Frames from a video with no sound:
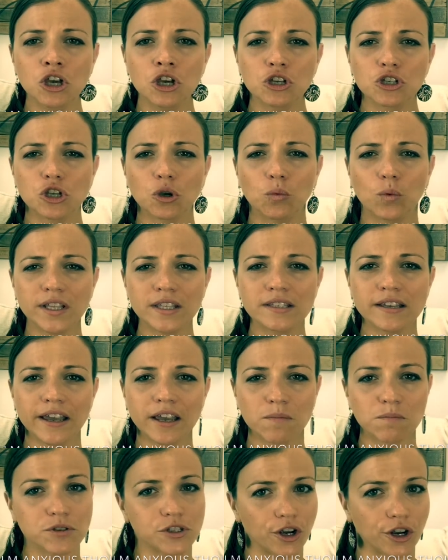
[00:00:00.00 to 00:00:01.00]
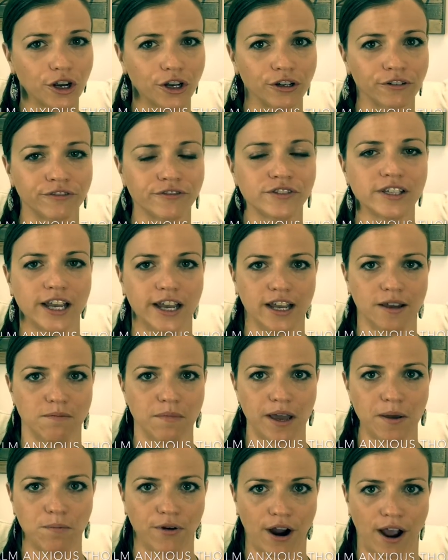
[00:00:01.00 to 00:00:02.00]
So once I observe, take
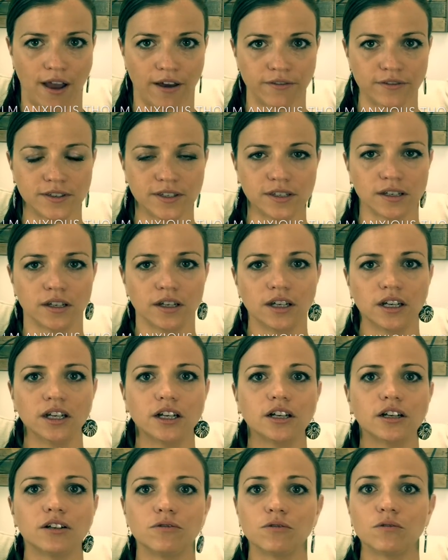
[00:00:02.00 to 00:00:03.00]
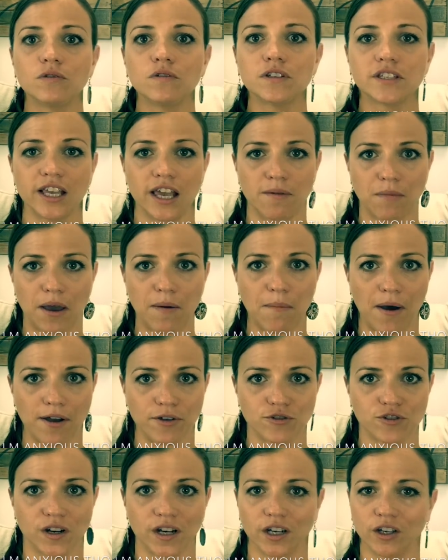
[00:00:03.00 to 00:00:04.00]
my breaths, say my
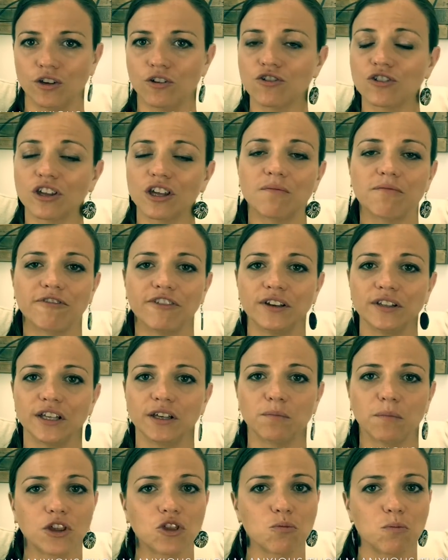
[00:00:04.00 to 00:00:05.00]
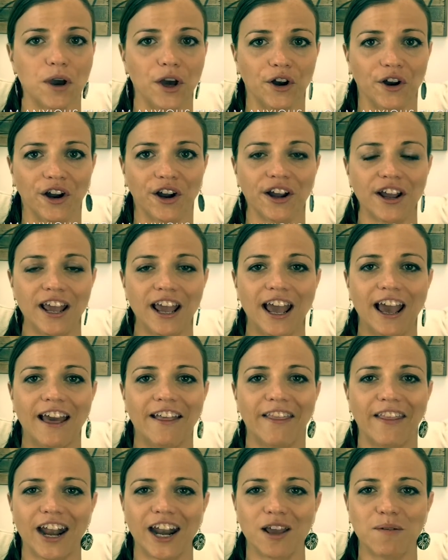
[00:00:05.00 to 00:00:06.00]
mantra, usually I'm feeling much better,
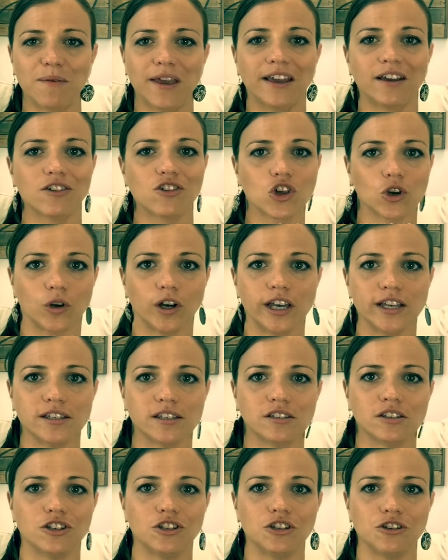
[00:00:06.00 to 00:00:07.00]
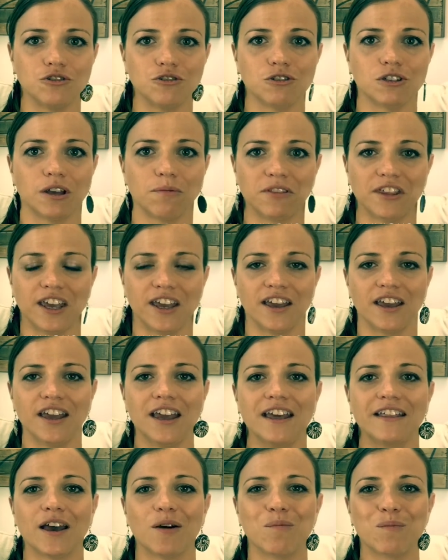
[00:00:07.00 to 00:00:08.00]
and then I make a choice to do something
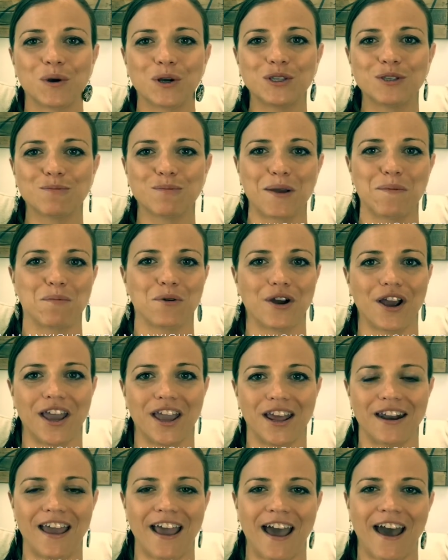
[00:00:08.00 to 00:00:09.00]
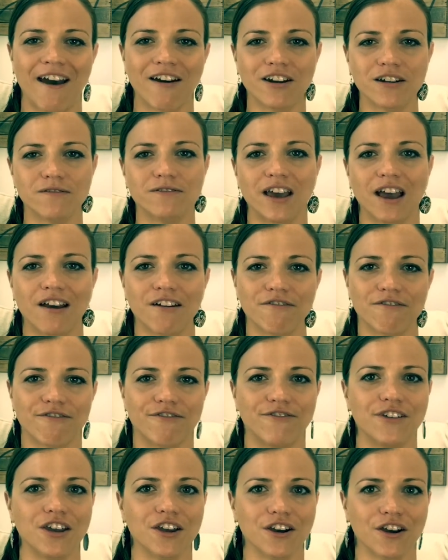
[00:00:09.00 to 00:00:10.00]
that puts my brain out of that
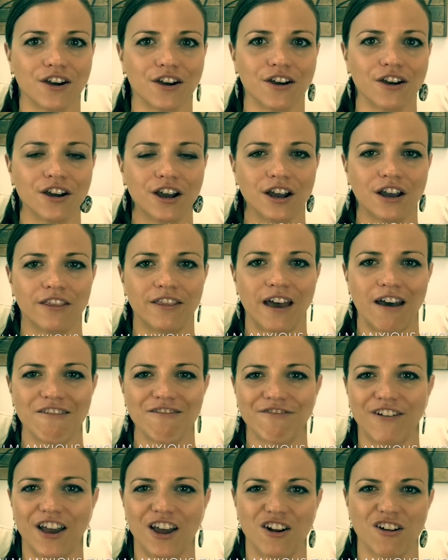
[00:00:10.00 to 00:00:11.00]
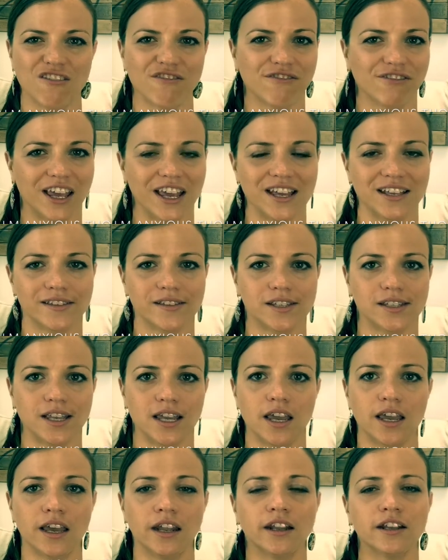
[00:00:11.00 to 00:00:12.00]
fear, that fight or flight
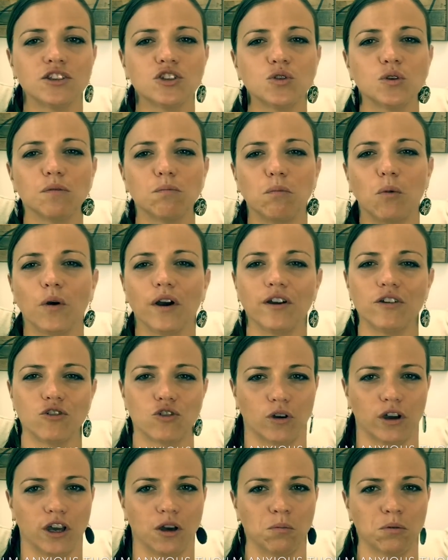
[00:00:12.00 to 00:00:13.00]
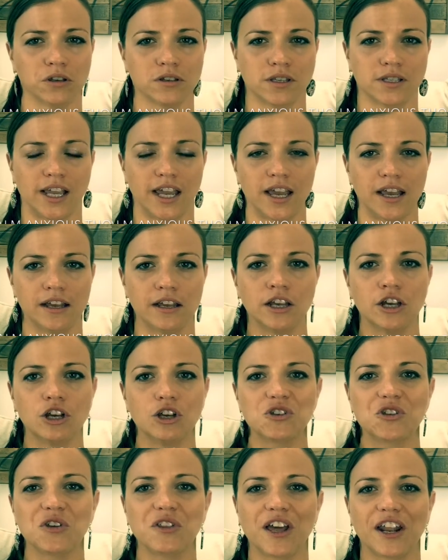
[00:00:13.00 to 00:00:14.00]
state, and into a more enjoyable state.
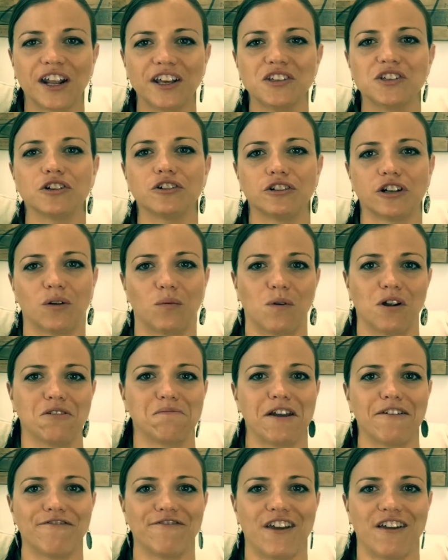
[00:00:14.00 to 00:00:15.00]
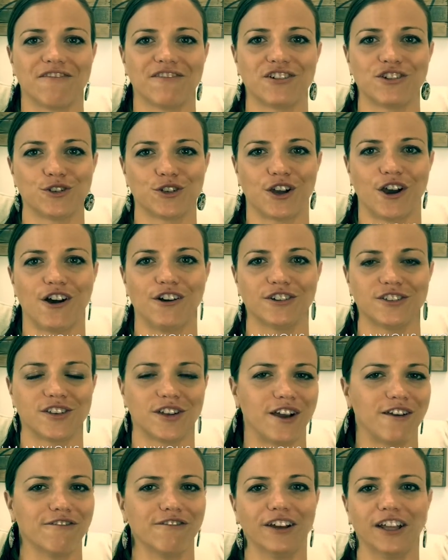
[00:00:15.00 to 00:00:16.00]
So then I turned on one of my favorite songs
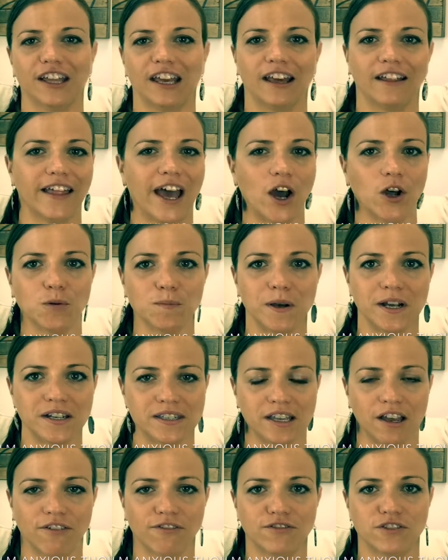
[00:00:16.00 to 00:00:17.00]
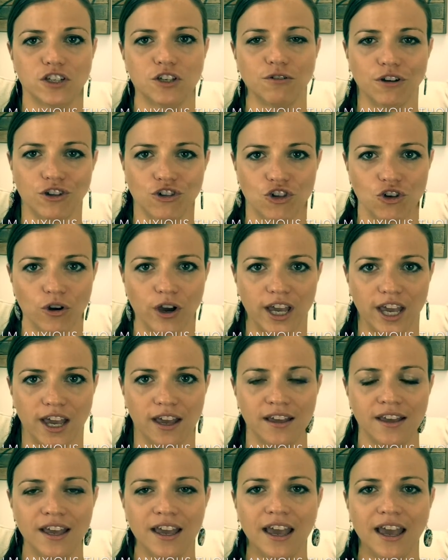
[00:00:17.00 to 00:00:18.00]
and I really allowed myself to enjoy
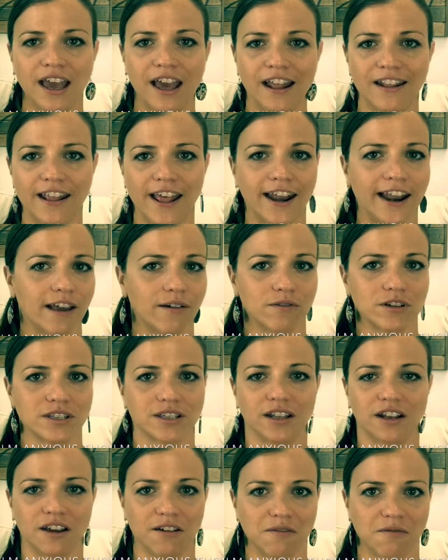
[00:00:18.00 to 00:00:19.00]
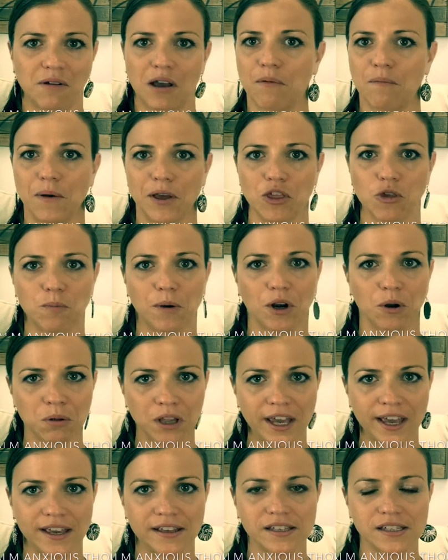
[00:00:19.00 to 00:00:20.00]
it. And then I was in a much better
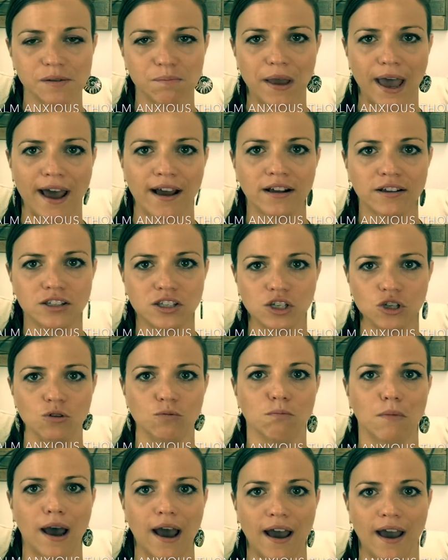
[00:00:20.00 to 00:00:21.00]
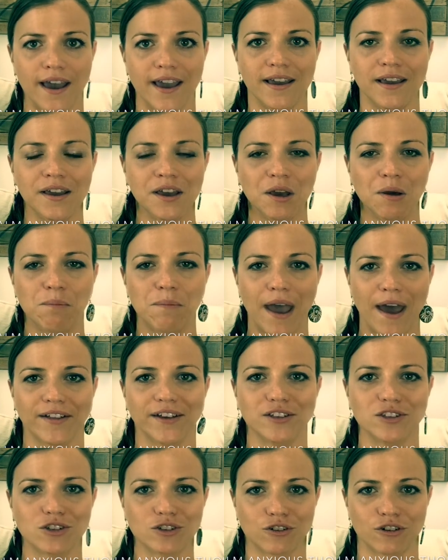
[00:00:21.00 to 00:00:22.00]
place, back to my
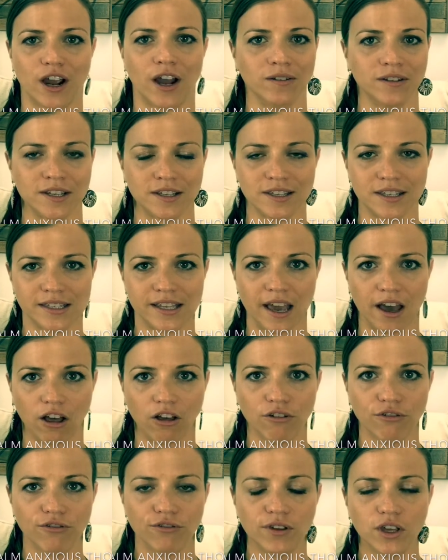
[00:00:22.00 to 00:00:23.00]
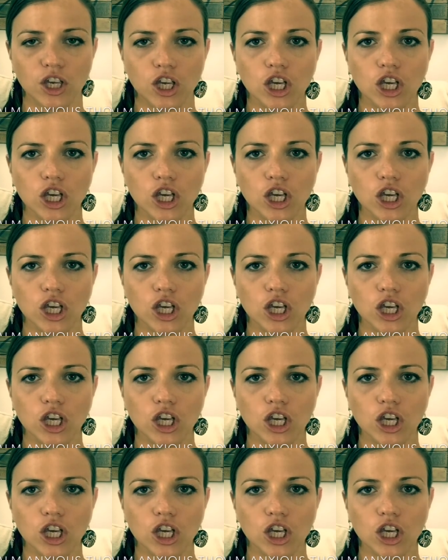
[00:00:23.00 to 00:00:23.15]
balanced, grounded self.